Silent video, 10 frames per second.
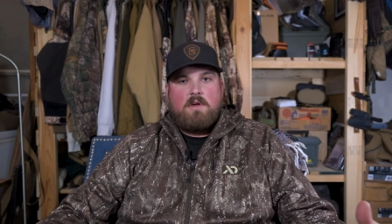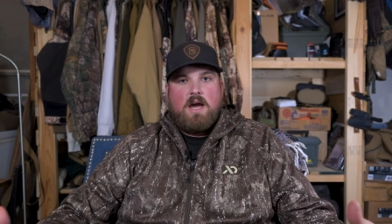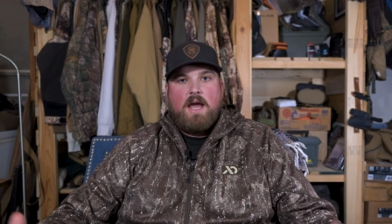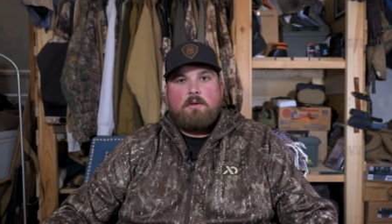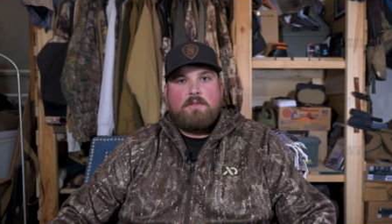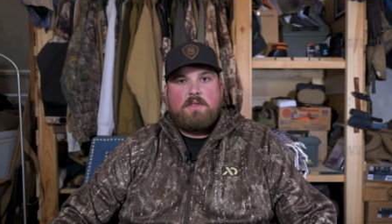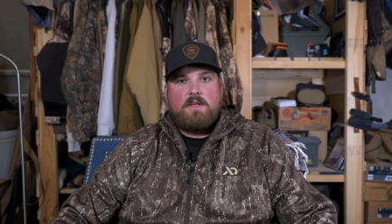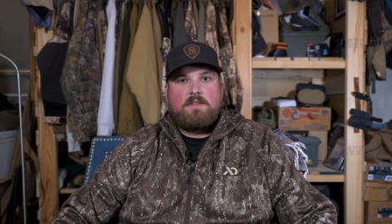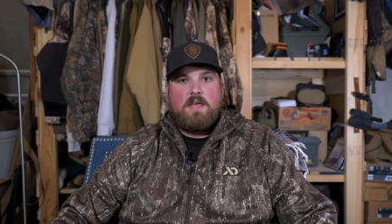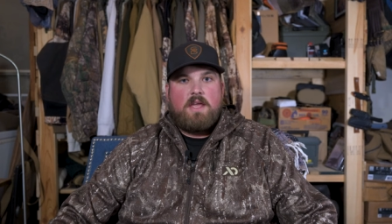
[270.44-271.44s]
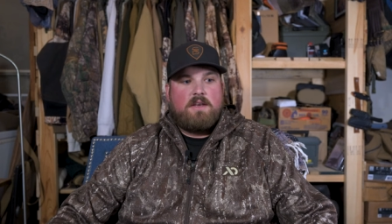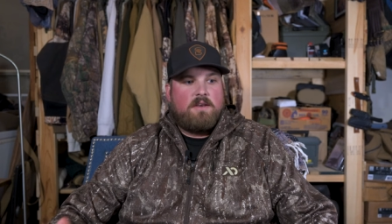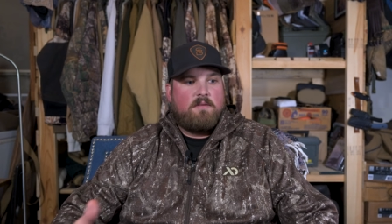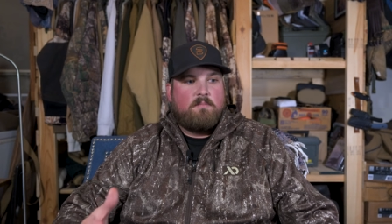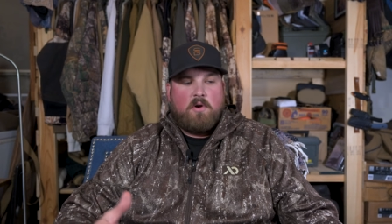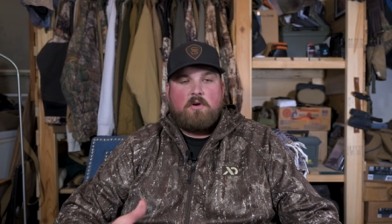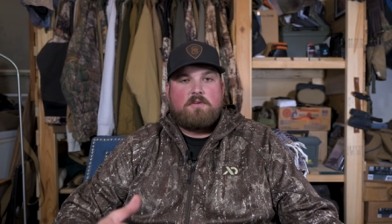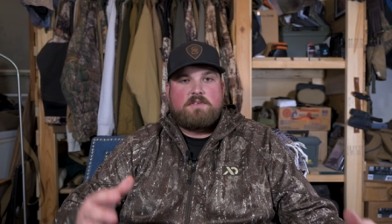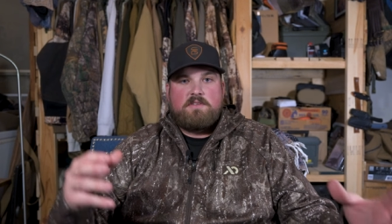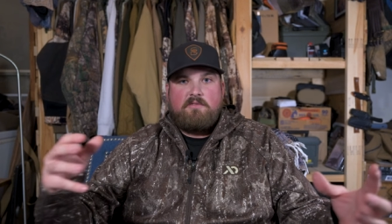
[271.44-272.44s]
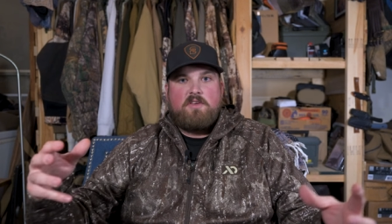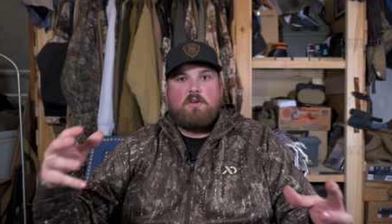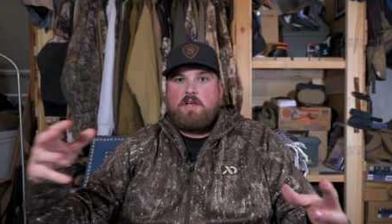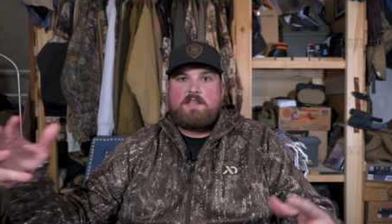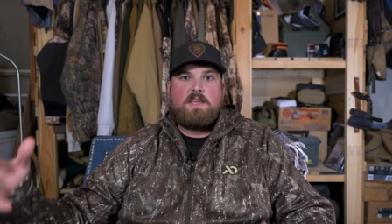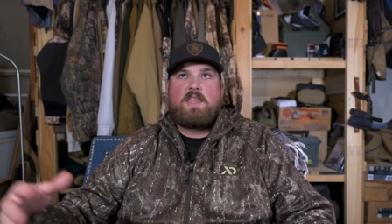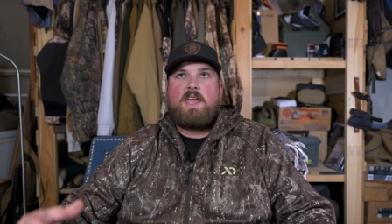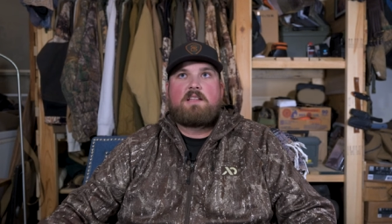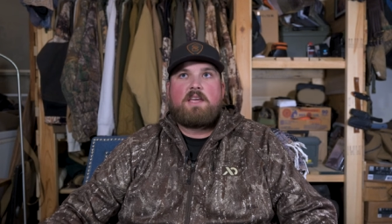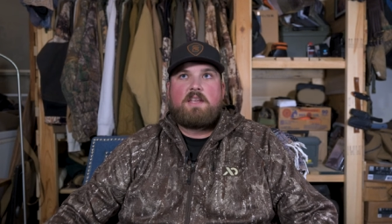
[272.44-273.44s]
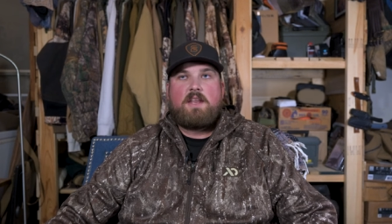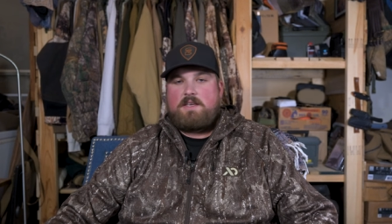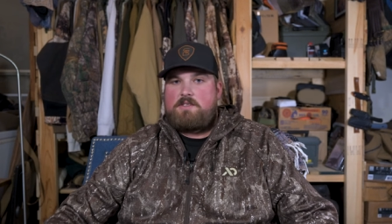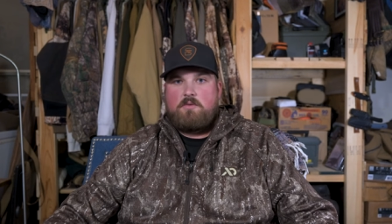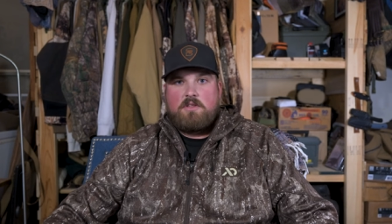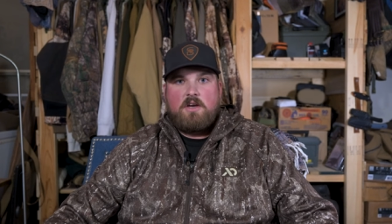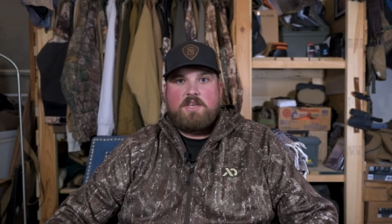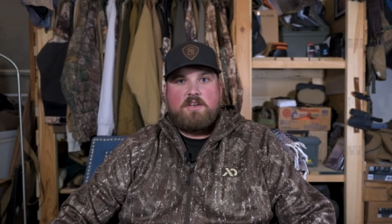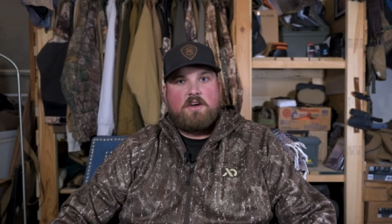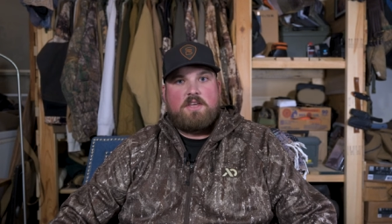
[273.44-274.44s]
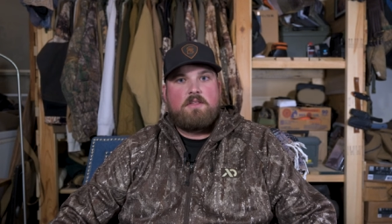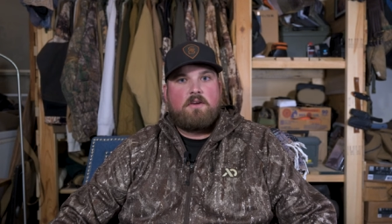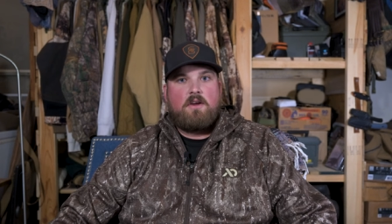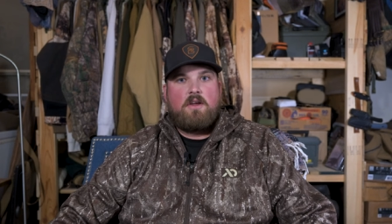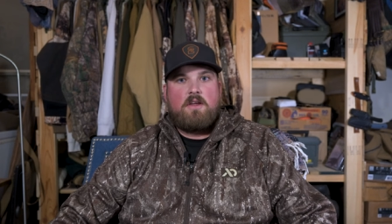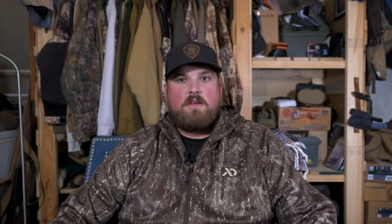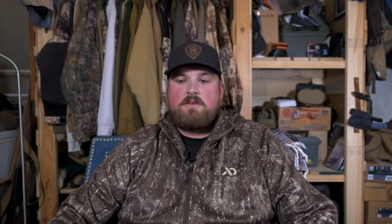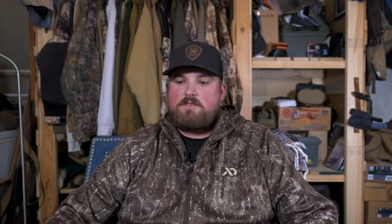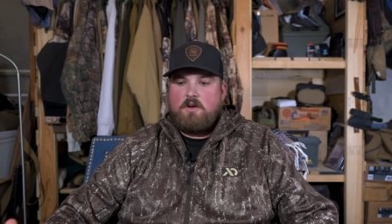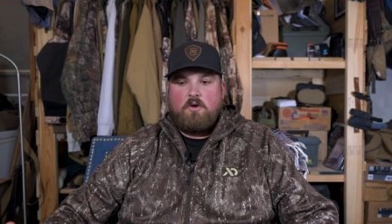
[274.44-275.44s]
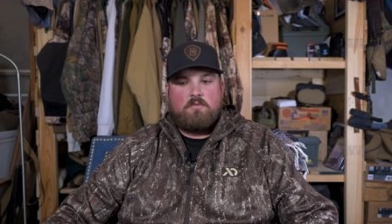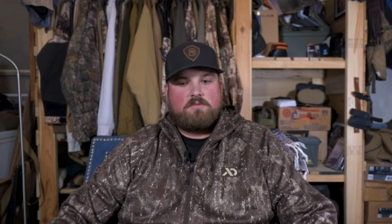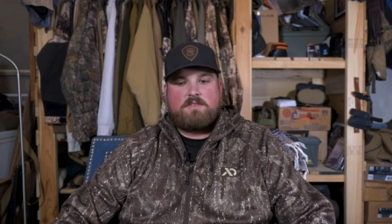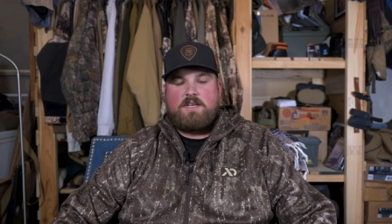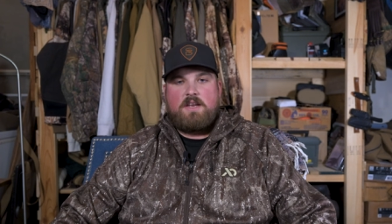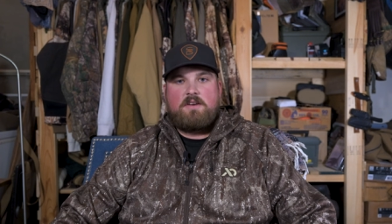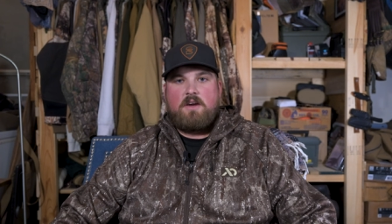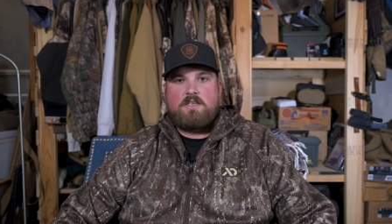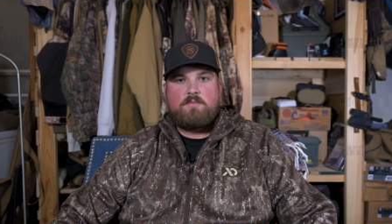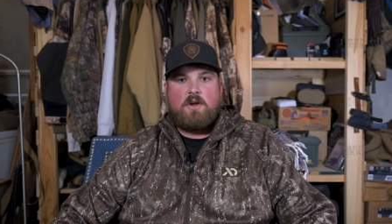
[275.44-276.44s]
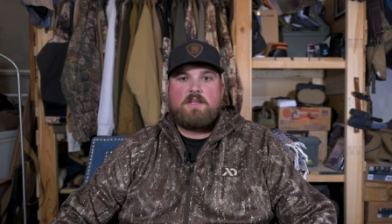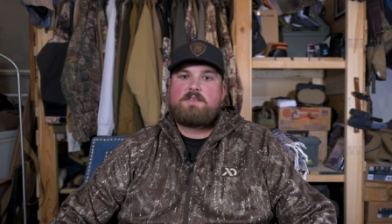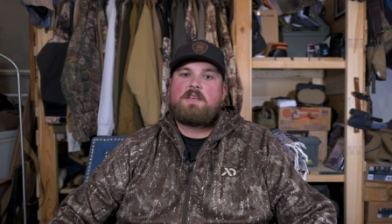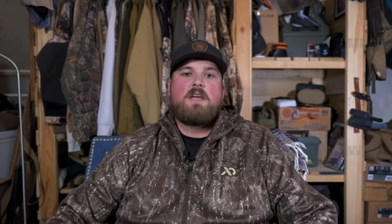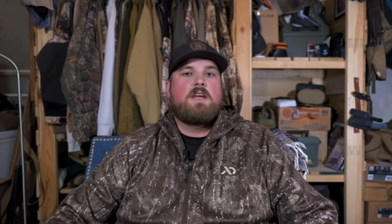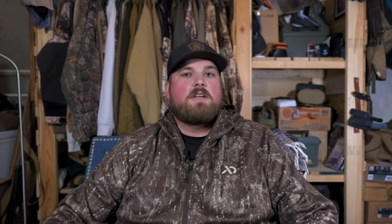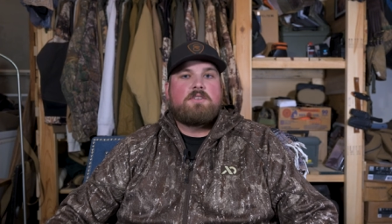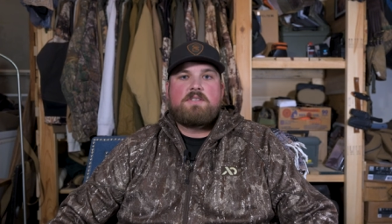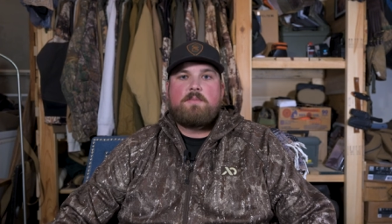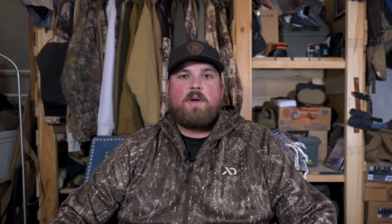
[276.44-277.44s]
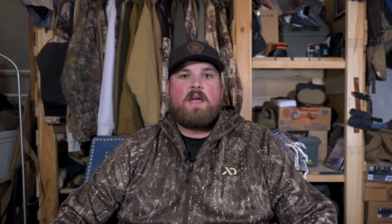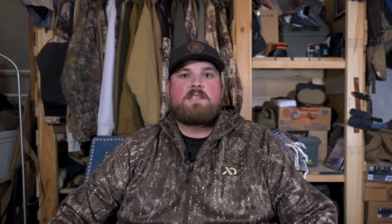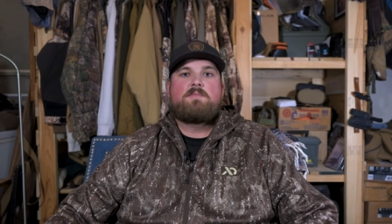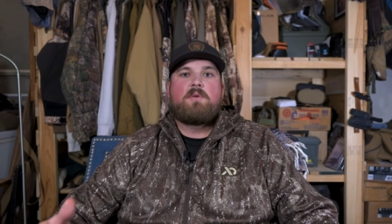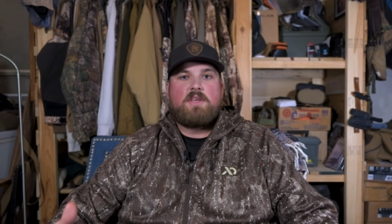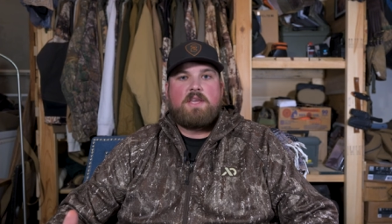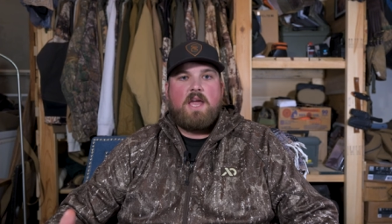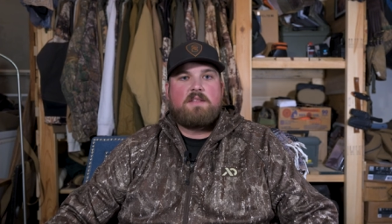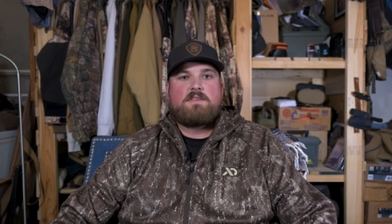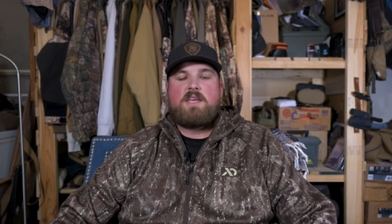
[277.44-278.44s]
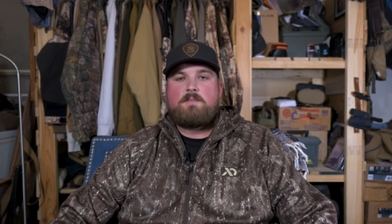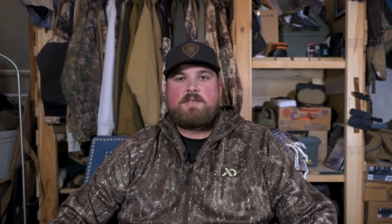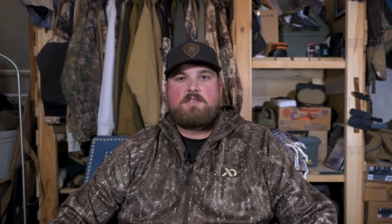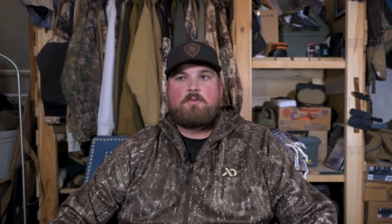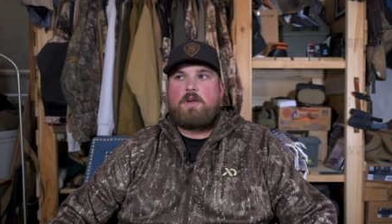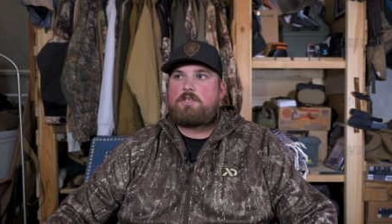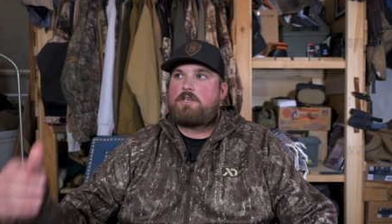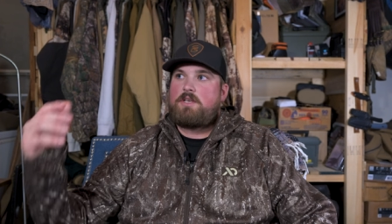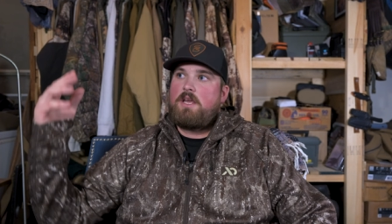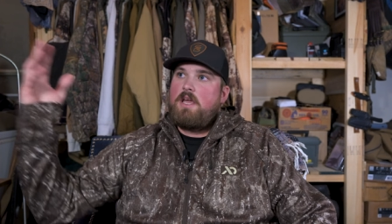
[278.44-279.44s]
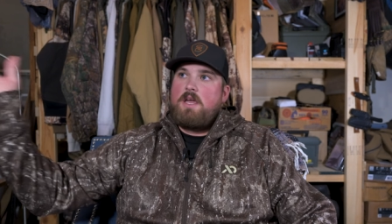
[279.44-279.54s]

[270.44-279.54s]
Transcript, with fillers: I don't think that birds feel like they can't land next to a lucky duck either. So setting duck spreads just depends, but again, same situation.